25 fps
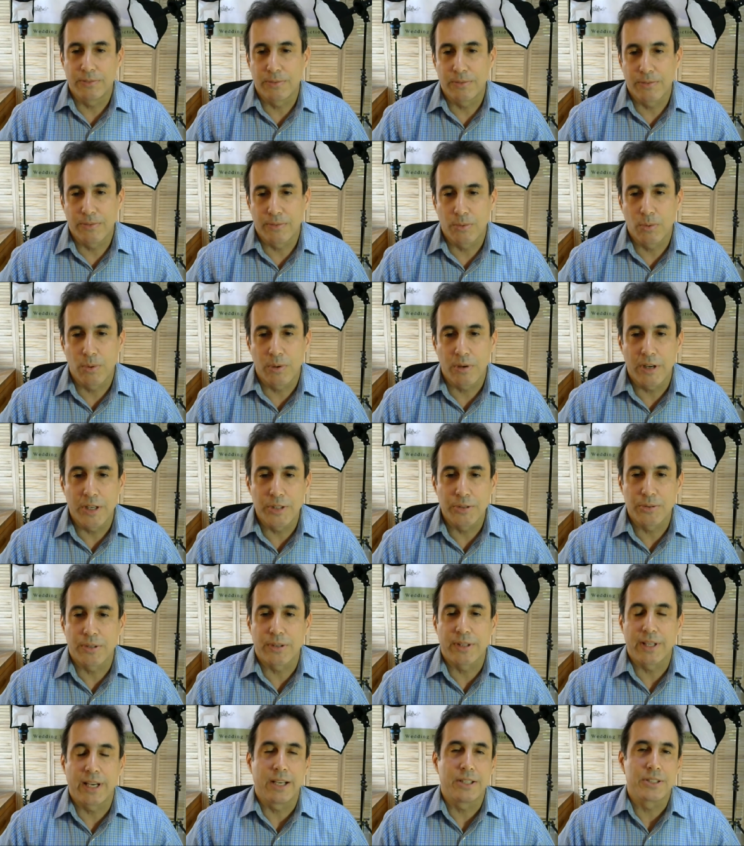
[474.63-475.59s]
four
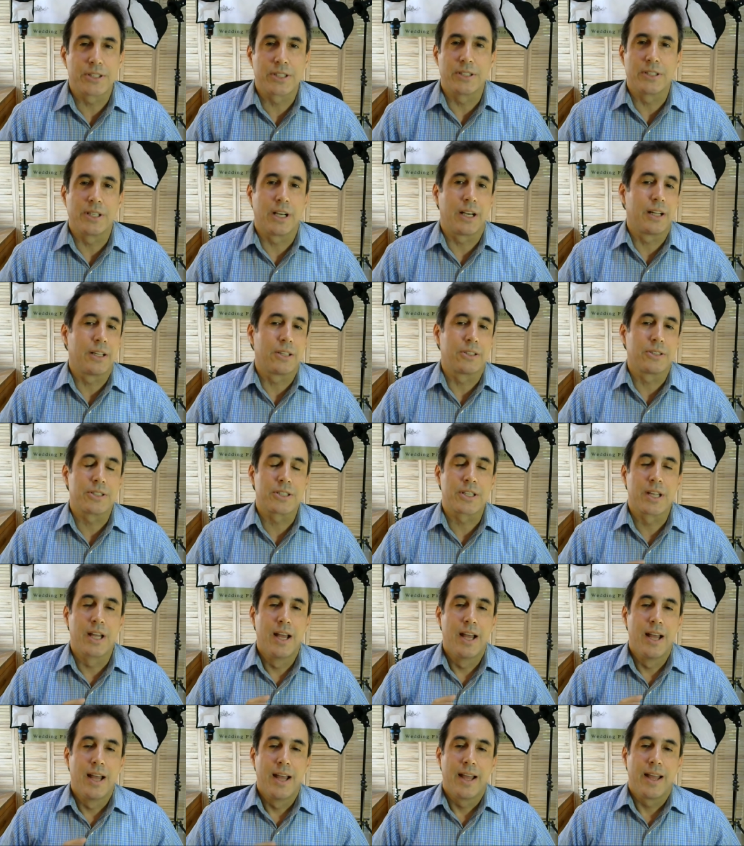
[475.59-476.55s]
hundred thousand dollars
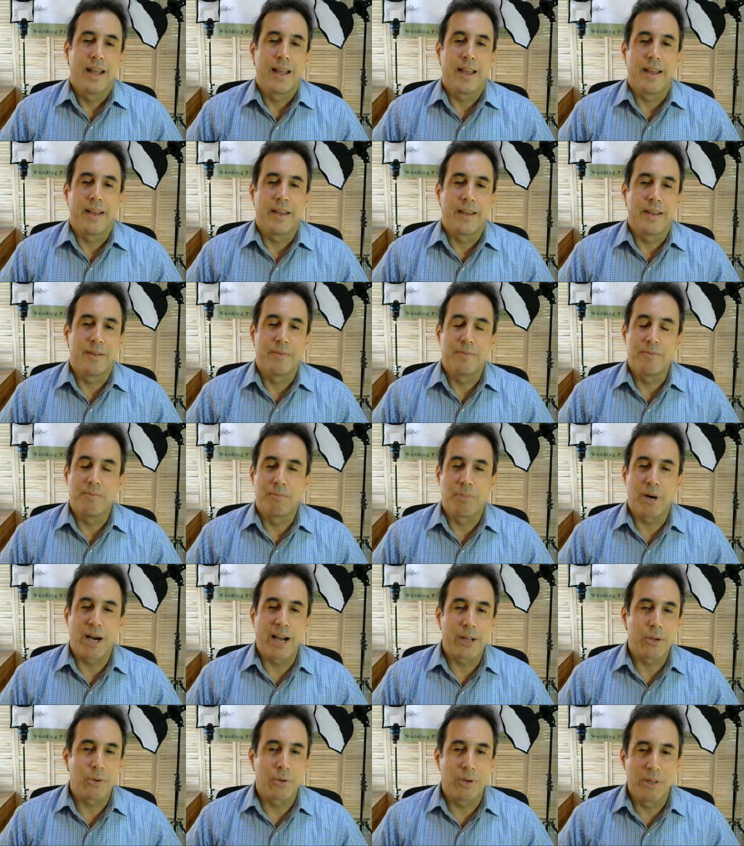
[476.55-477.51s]
and
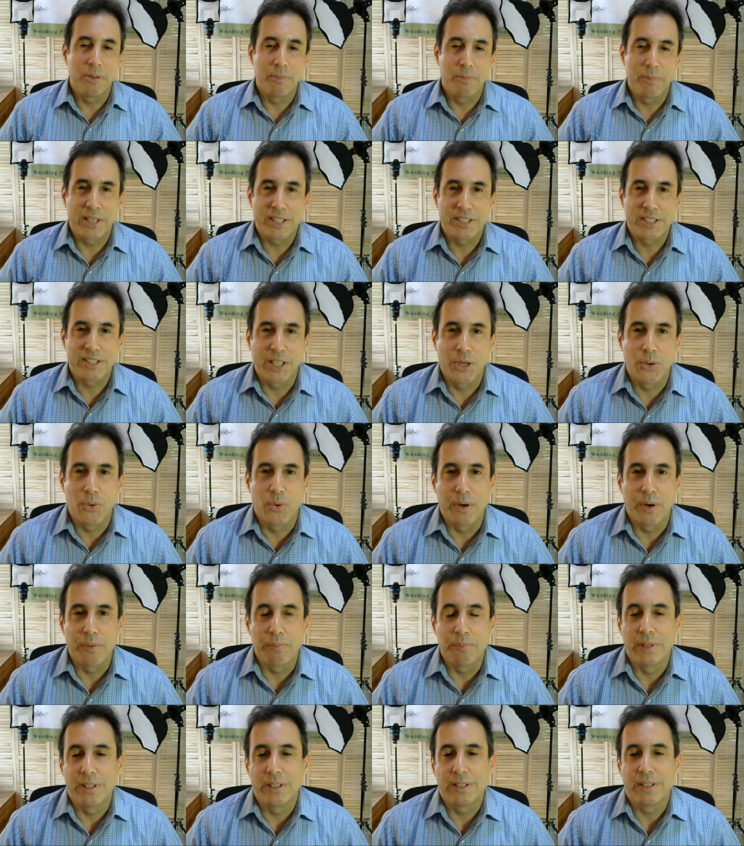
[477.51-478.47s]
buy all the best
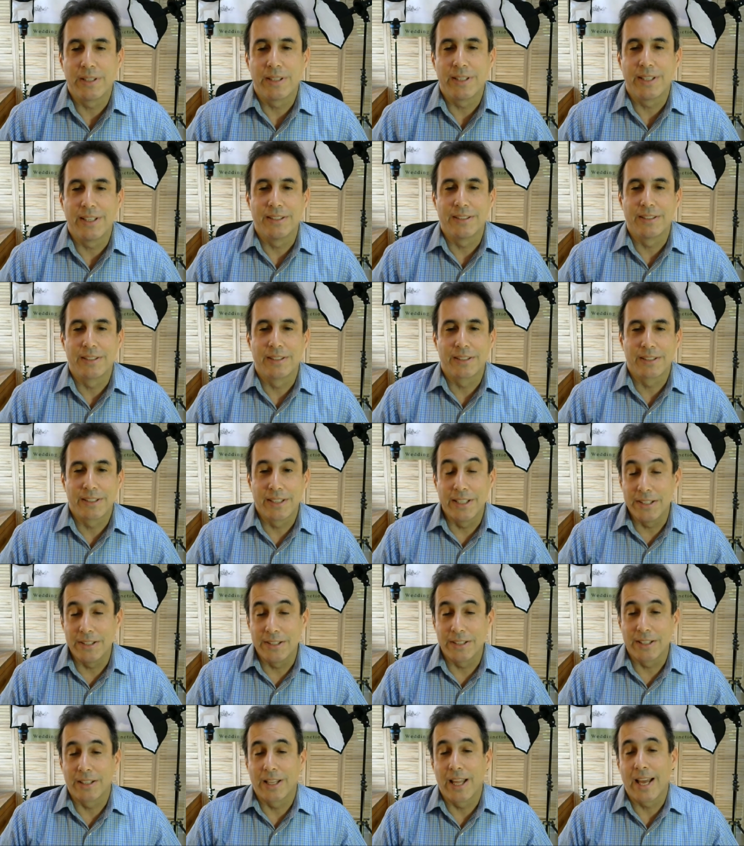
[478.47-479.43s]
equipment in the,
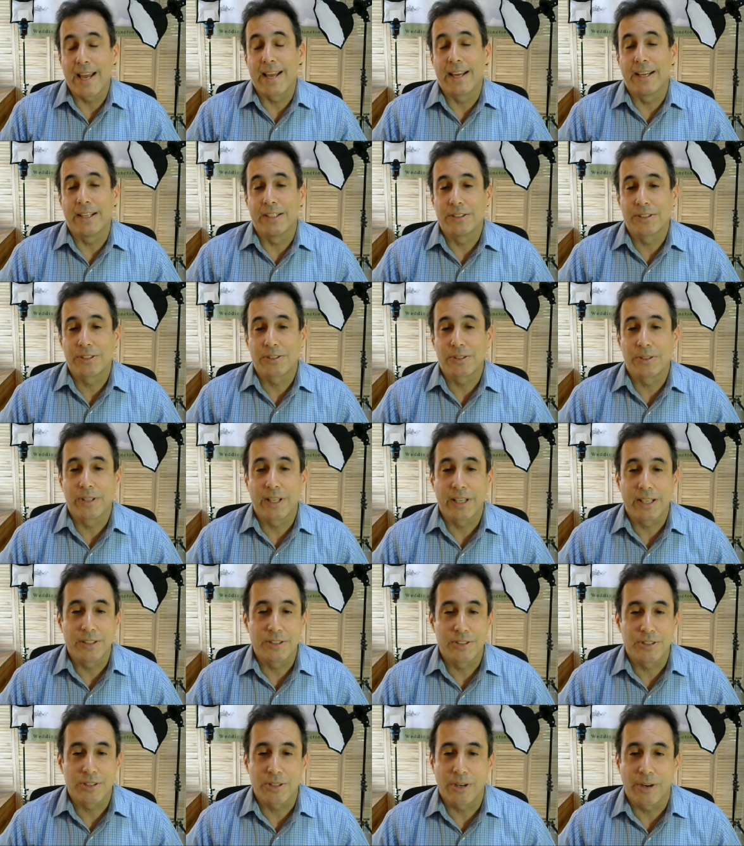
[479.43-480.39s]
in the land so they
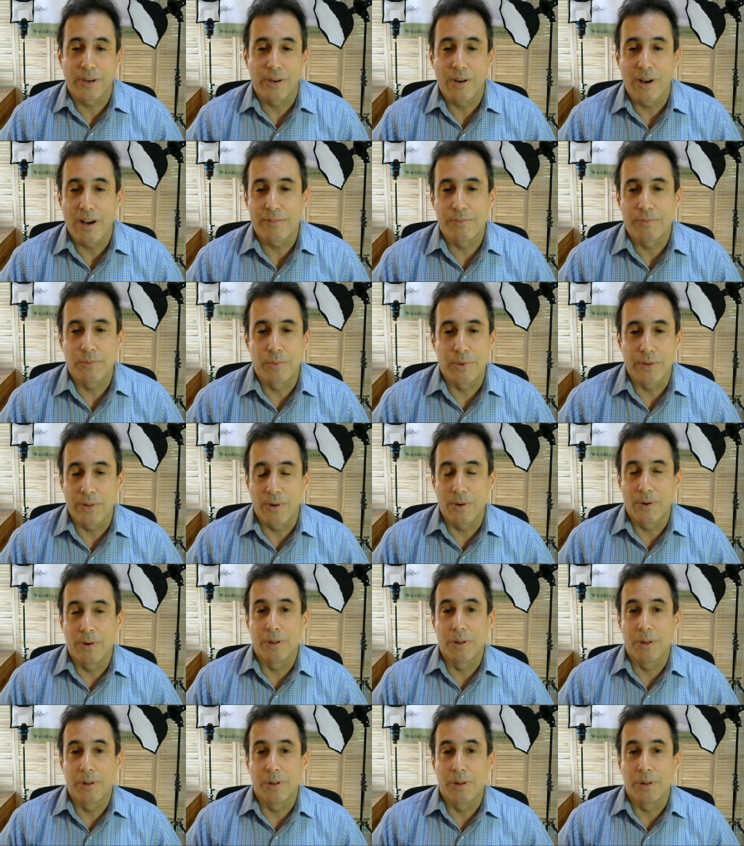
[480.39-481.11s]
can start off with all the